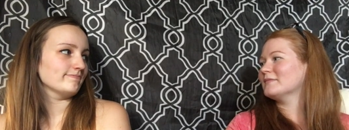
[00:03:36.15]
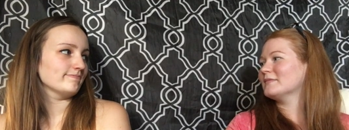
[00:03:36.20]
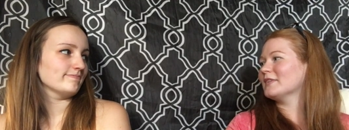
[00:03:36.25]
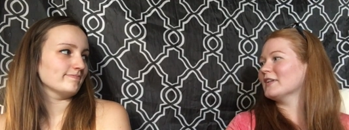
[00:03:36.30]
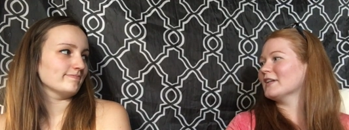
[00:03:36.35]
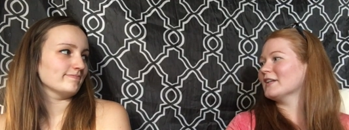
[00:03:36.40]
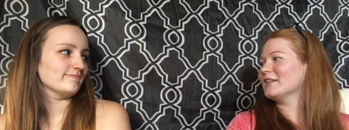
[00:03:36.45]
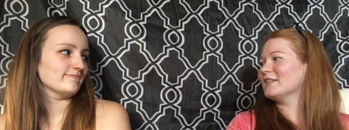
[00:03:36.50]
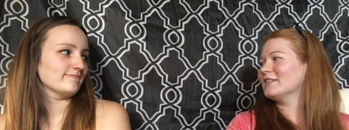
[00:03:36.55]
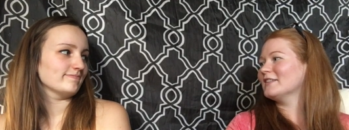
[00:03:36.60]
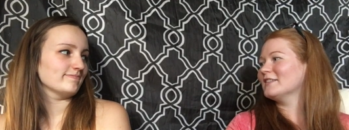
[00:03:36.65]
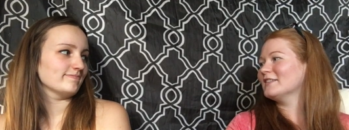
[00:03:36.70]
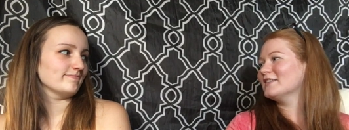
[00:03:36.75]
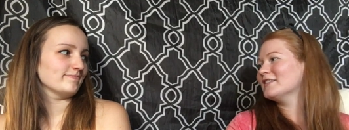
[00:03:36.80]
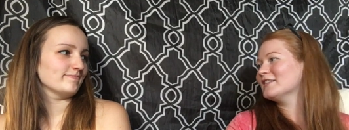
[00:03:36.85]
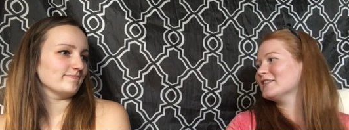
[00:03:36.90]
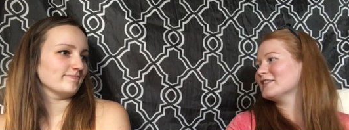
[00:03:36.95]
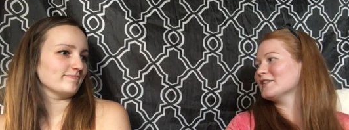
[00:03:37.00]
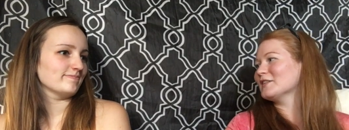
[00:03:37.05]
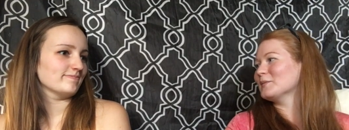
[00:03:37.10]
Speaker 1: Like,
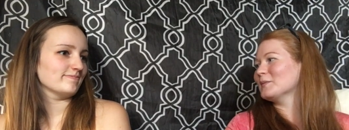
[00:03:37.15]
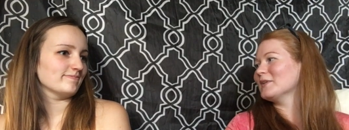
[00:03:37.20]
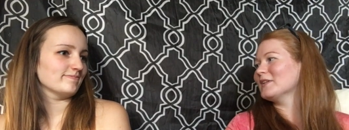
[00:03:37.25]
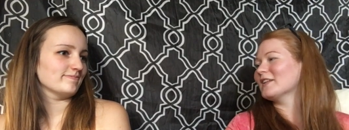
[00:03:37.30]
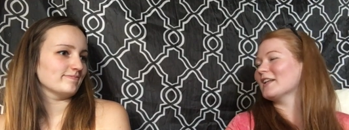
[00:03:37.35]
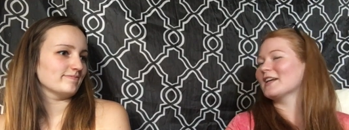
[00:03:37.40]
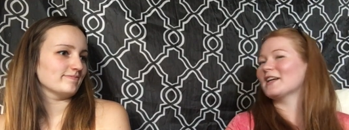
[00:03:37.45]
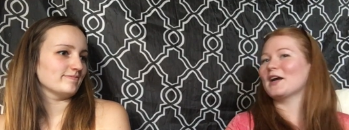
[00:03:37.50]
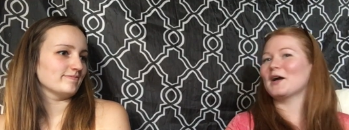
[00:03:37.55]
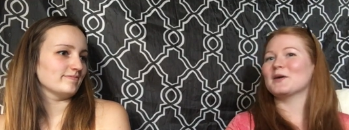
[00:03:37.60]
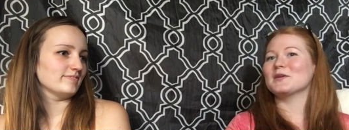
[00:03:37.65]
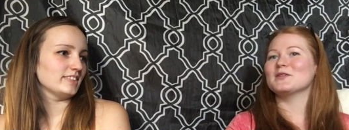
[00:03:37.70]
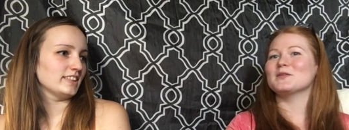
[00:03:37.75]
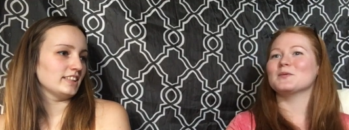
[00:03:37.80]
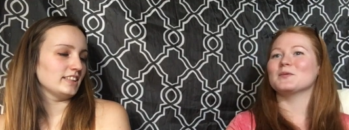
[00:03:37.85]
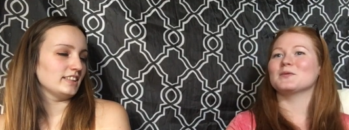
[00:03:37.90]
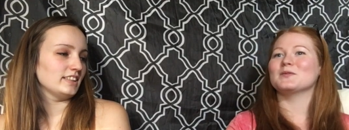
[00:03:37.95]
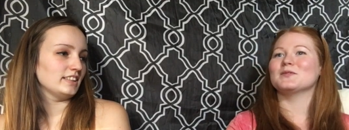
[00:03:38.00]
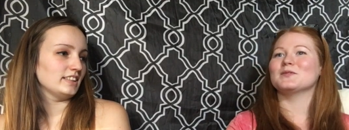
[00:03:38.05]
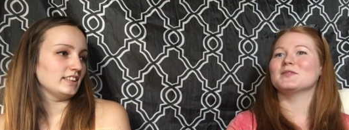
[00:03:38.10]
you mean like how
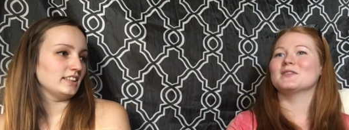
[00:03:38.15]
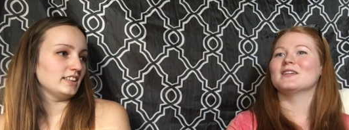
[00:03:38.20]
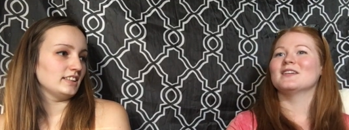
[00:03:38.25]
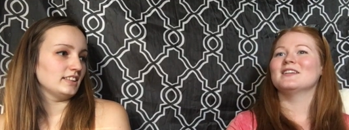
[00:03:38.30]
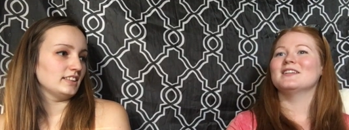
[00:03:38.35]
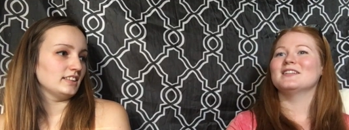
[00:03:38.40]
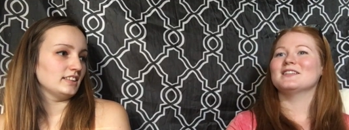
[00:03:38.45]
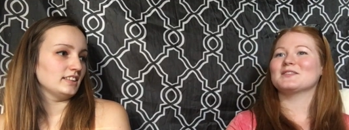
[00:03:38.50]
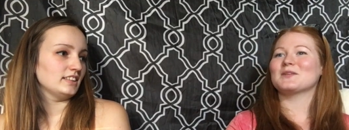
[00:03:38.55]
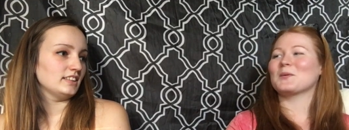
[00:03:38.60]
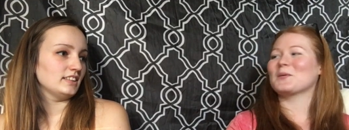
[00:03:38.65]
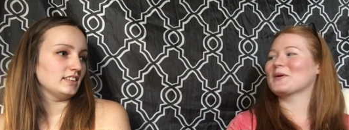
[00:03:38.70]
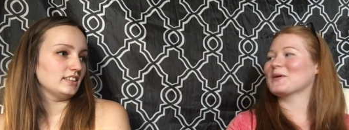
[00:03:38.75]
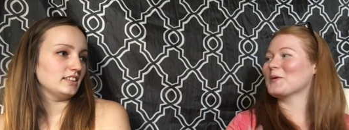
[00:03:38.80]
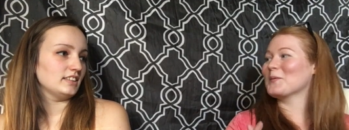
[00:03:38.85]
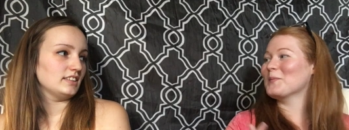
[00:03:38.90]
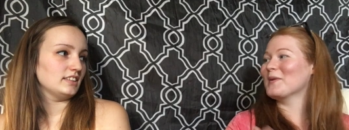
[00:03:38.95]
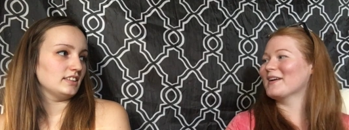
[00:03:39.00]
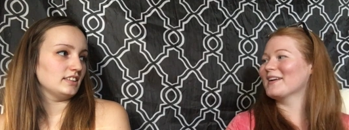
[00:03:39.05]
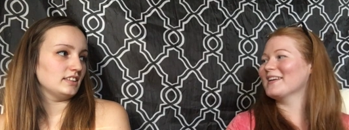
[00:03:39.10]
you don't
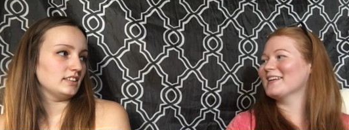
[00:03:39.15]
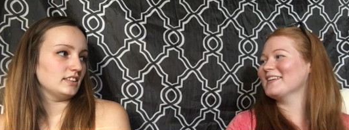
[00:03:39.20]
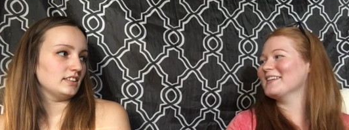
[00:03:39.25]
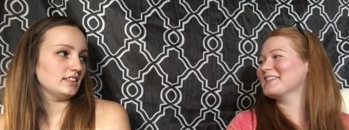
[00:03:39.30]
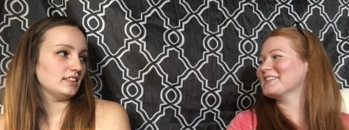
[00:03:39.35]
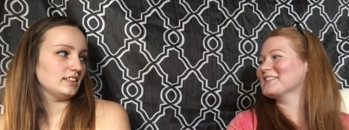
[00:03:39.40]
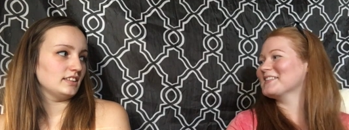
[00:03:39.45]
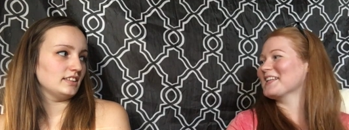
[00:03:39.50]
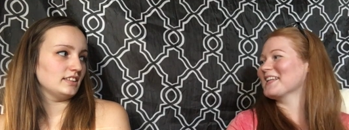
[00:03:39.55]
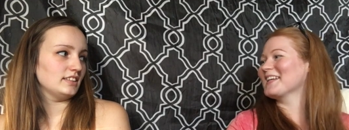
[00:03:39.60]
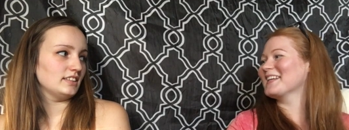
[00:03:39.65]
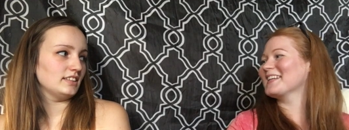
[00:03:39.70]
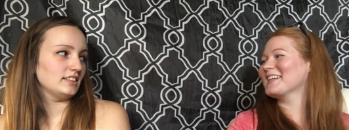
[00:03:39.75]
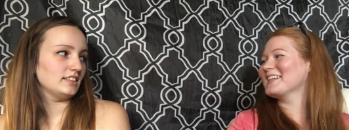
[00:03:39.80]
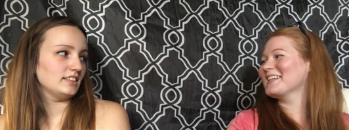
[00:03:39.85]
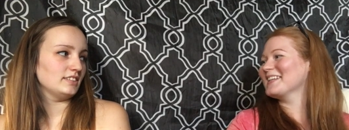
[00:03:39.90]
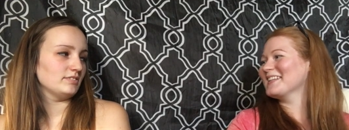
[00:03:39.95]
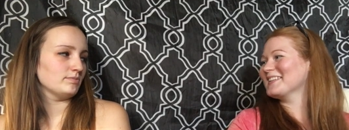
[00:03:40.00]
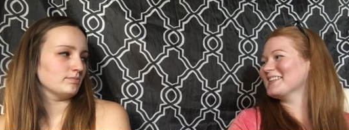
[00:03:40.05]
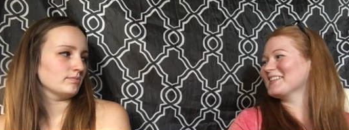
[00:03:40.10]
want to go mudding? Because like,
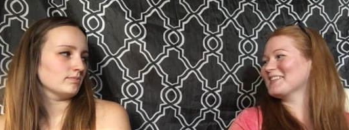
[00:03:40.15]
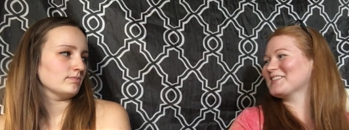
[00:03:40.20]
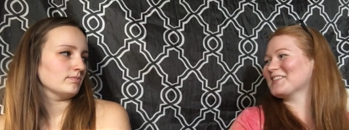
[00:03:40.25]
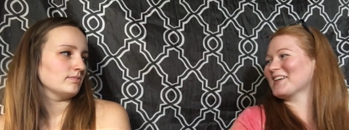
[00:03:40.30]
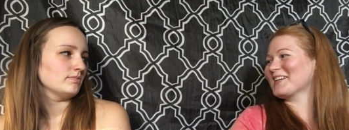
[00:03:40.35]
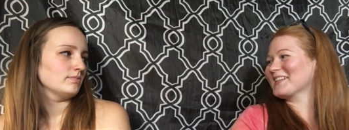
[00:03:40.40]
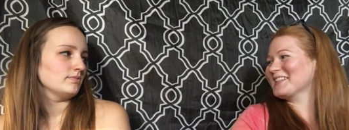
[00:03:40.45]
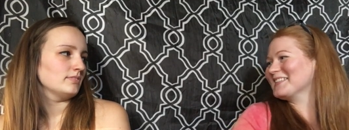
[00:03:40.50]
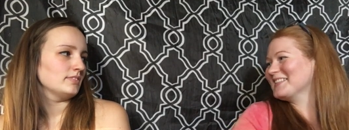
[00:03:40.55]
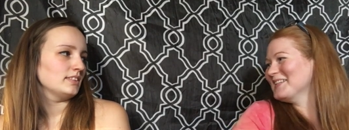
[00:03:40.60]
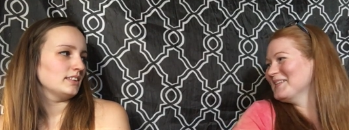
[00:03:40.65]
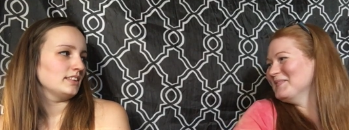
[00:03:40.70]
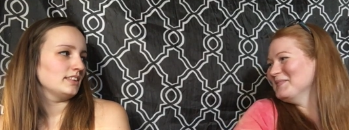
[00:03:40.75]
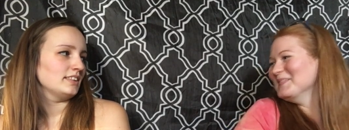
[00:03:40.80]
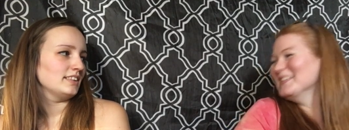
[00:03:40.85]
the chapter tip?